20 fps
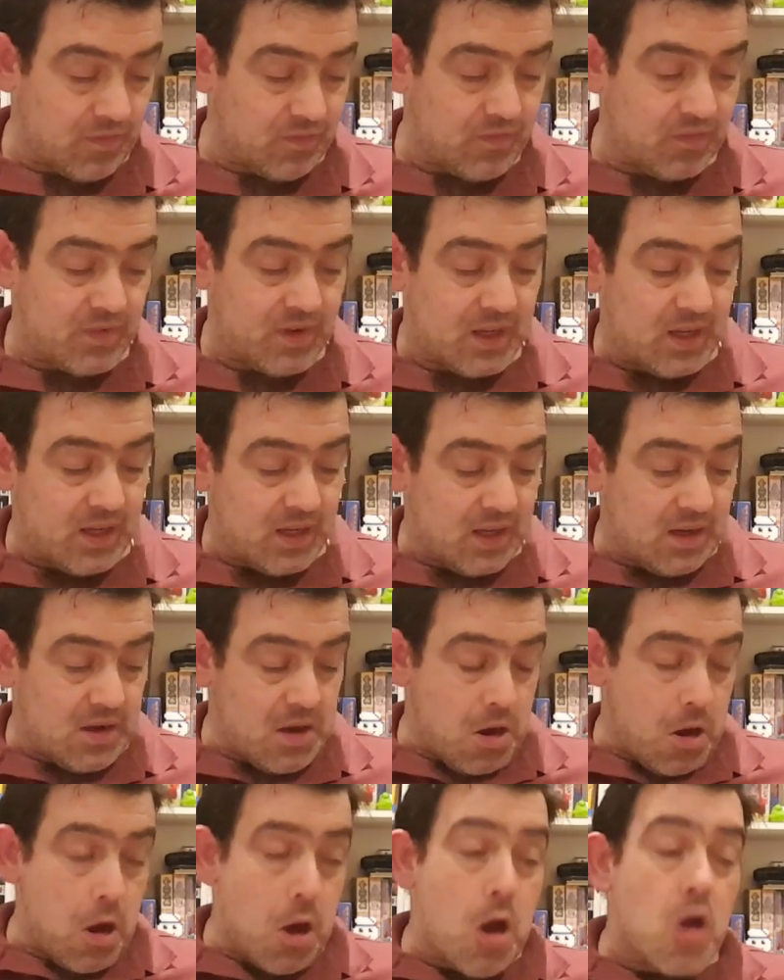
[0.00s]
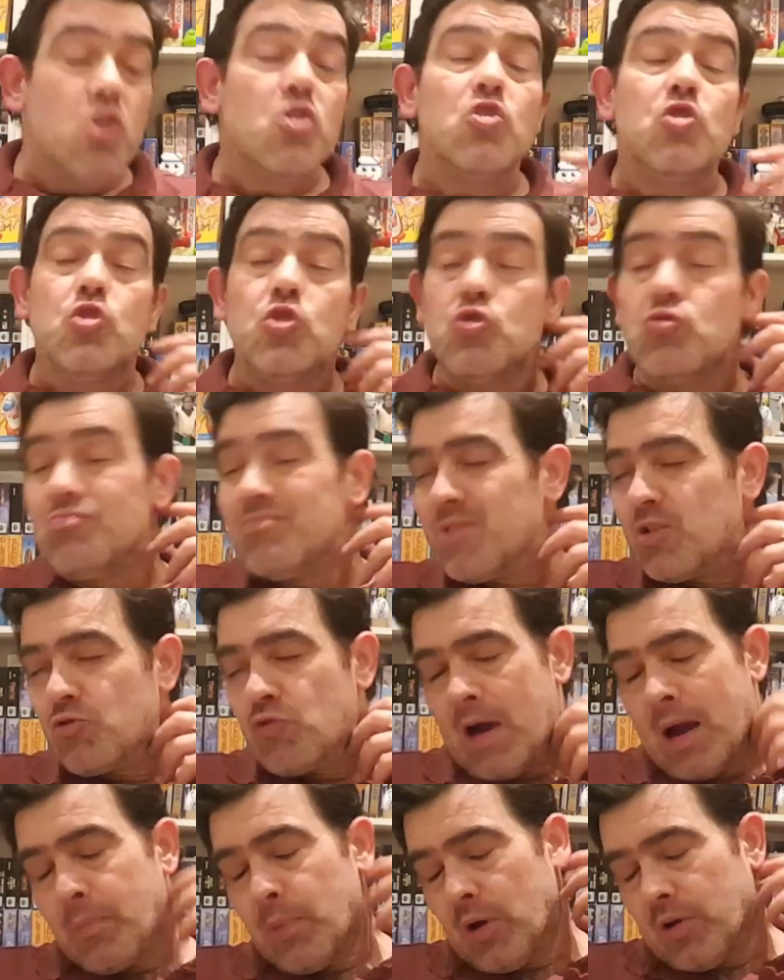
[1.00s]
of
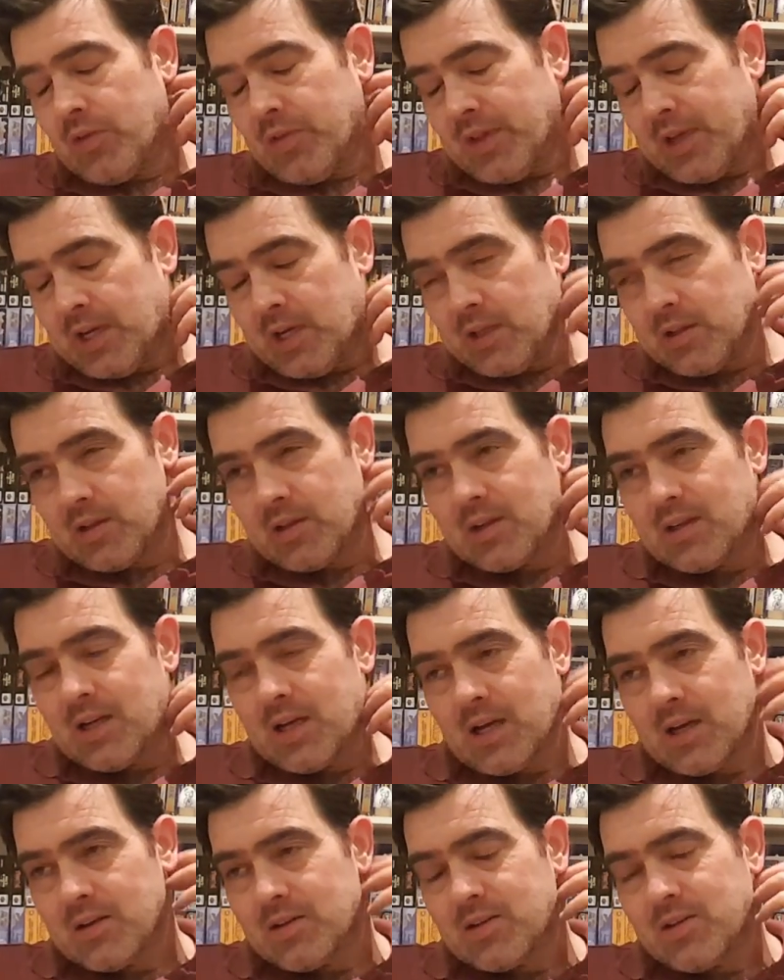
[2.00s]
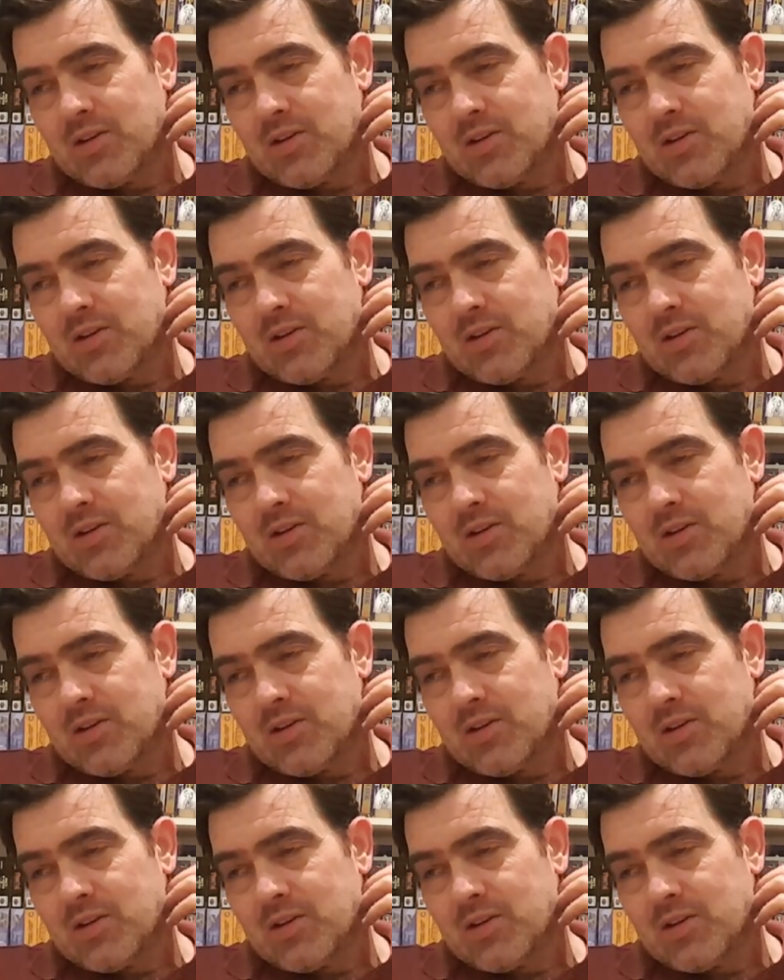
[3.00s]
crap on there that